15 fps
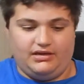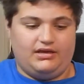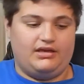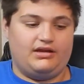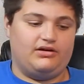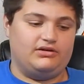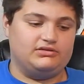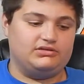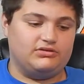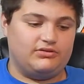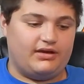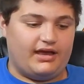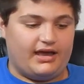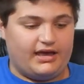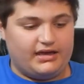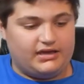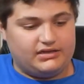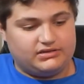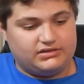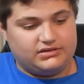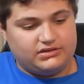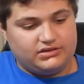It also
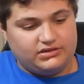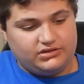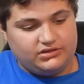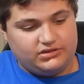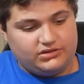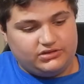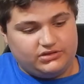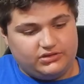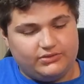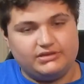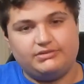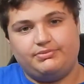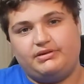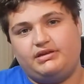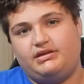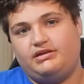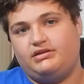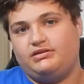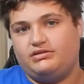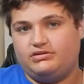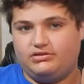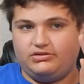has USB
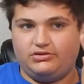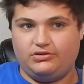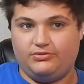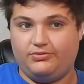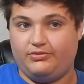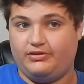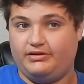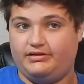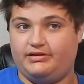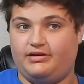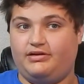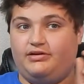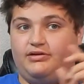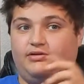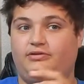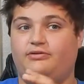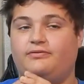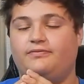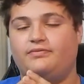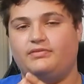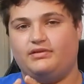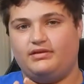2.0.
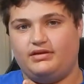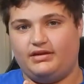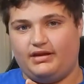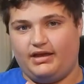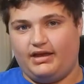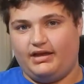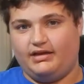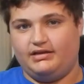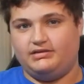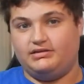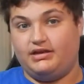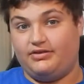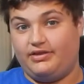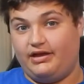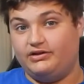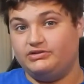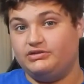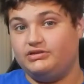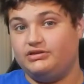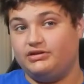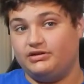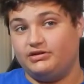It has
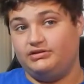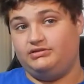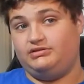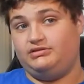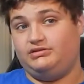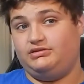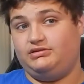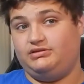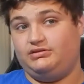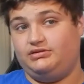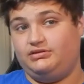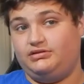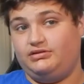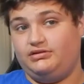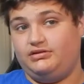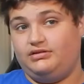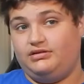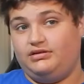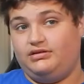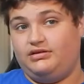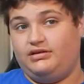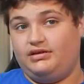1000 hertz.
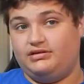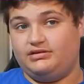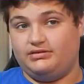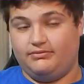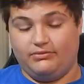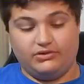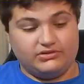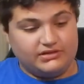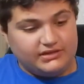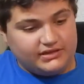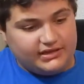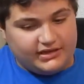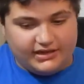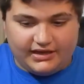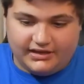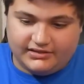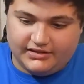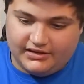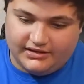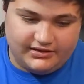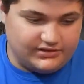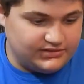It's multi-key
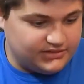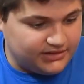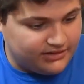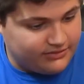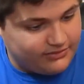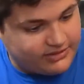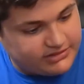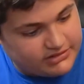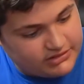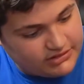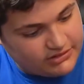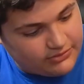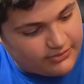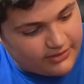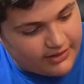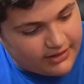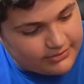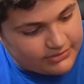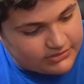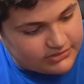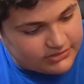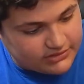anti-ghosting, which you are
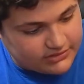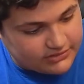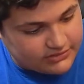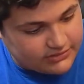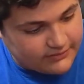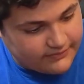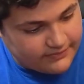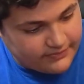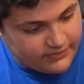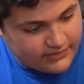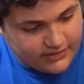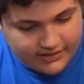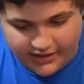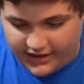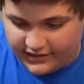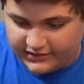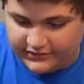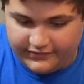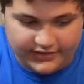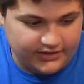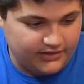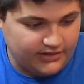able to
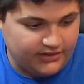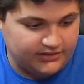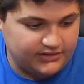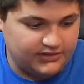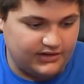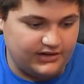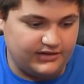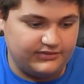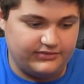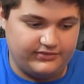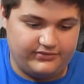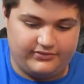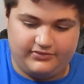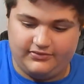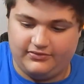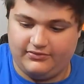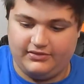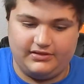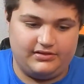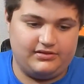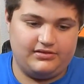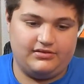activate on and off
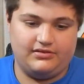with